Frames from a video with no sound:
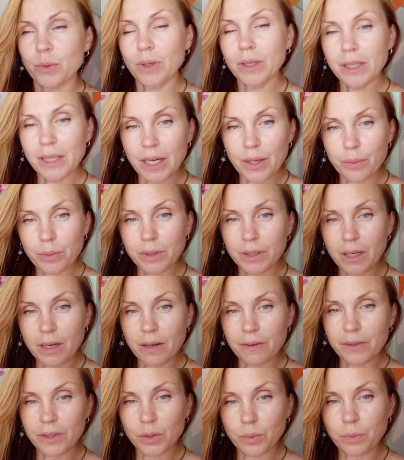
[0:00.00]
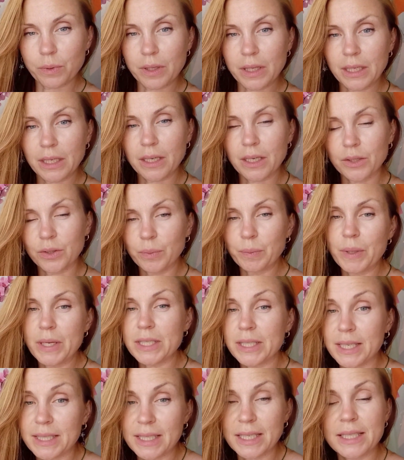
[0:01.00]
well, I will cover it with the color
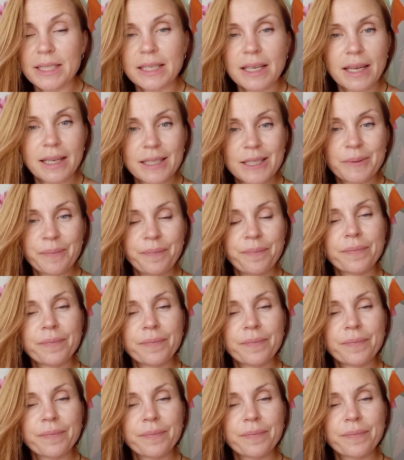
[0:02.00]
mask, as I said.